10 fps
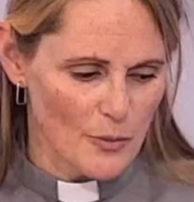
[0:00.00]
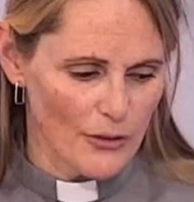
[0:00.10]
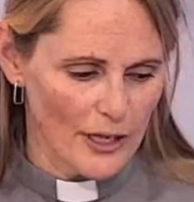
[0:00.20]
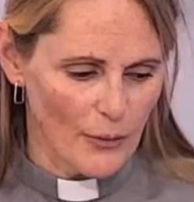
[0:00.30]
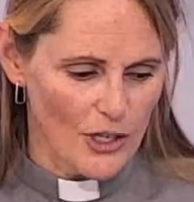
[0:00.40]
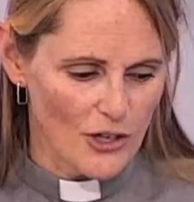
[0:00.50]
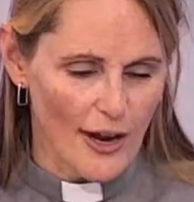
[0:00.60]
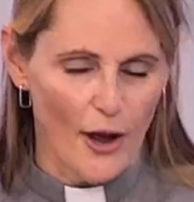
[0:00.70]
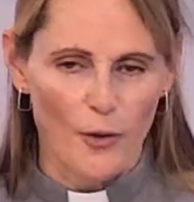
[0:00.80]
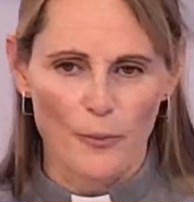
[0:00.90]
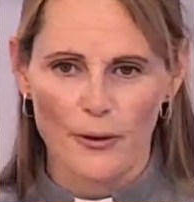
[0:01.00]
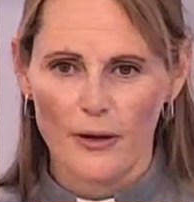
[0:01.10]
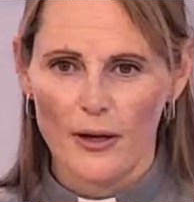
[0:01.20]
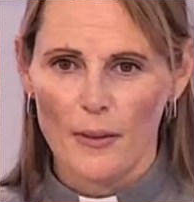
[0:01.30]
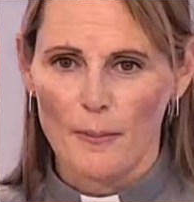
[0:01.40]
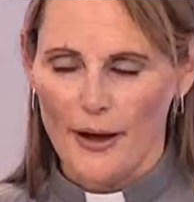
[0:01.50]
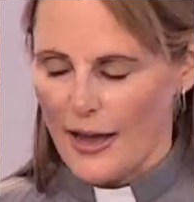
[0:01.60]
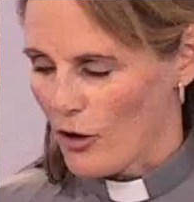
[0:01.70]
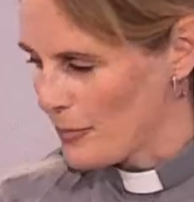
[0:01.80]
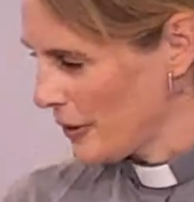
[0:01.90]
this morning, which I hope
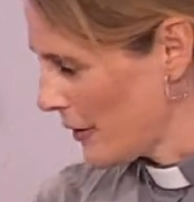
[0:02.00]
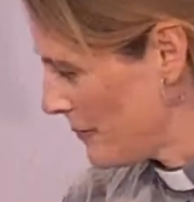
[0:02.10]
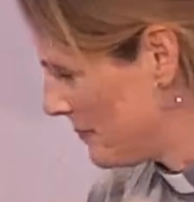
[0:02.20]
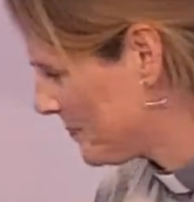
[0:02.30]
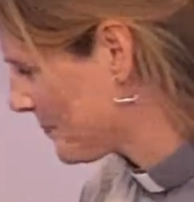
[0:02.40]
might help you.